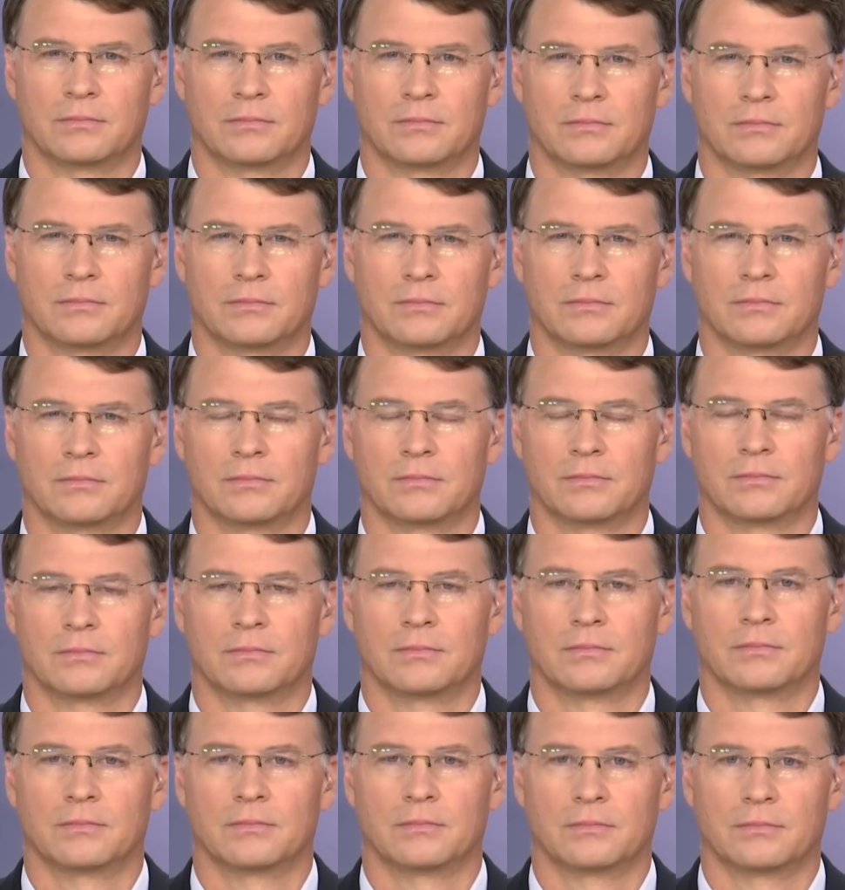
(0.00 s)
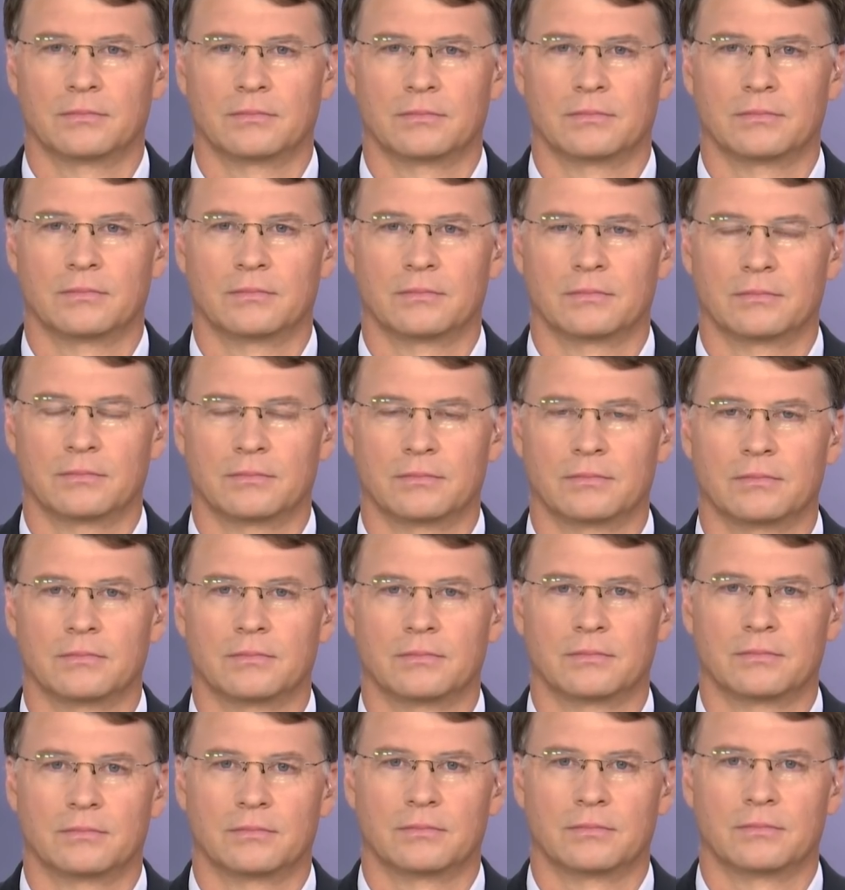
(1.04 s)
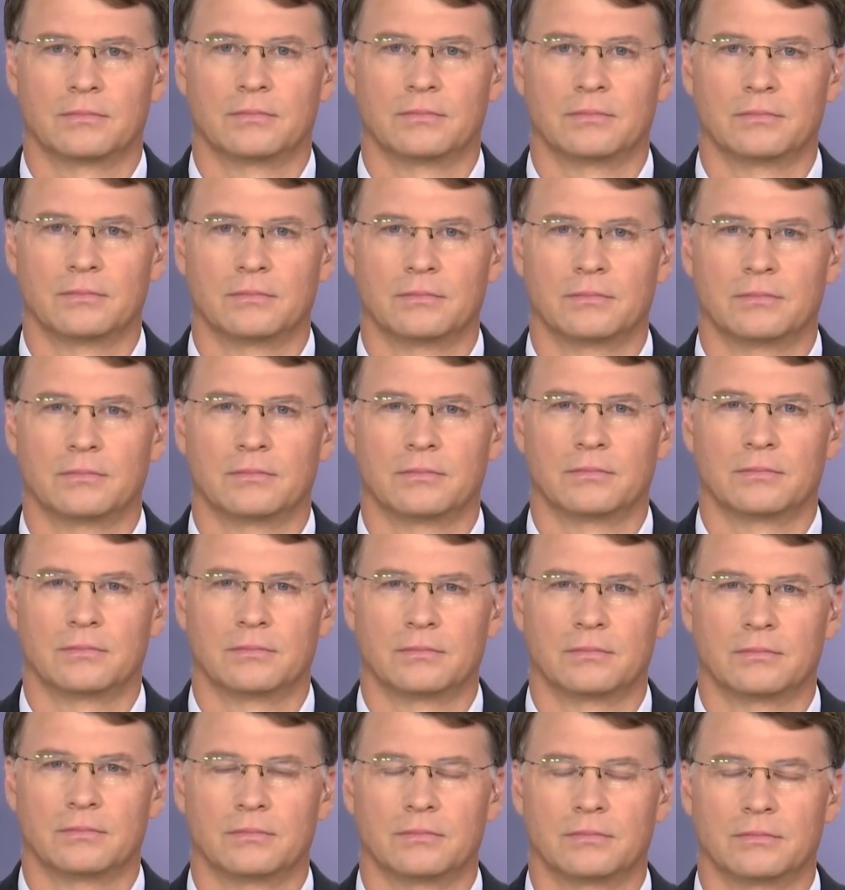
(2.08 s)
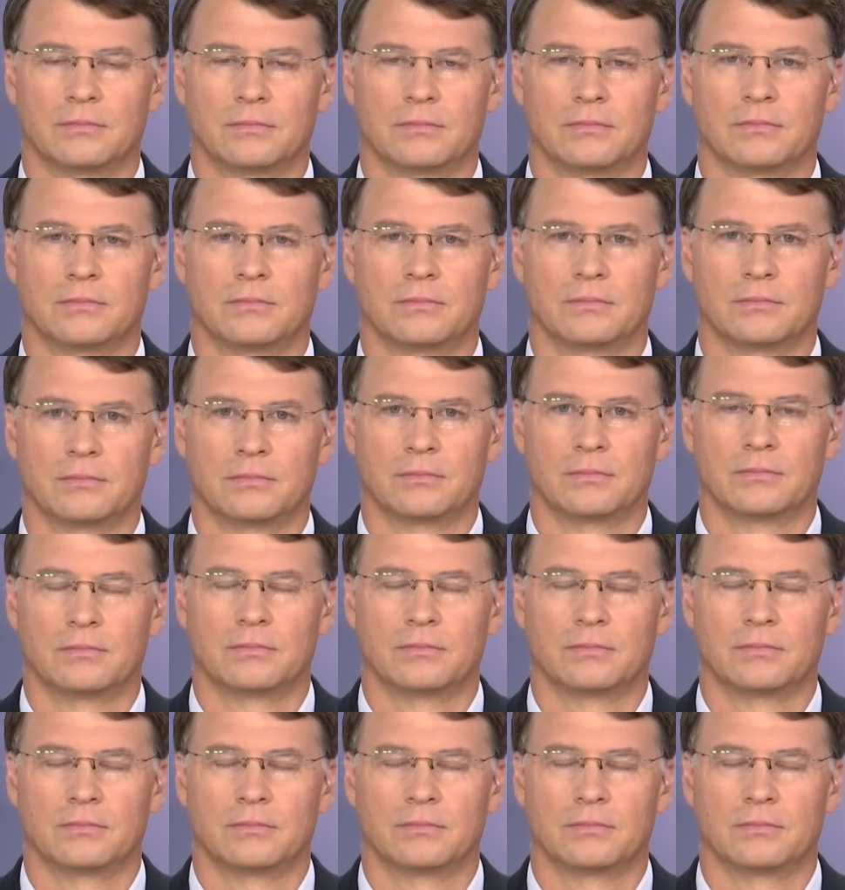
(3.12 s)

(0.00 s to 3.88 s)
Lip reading: (silent)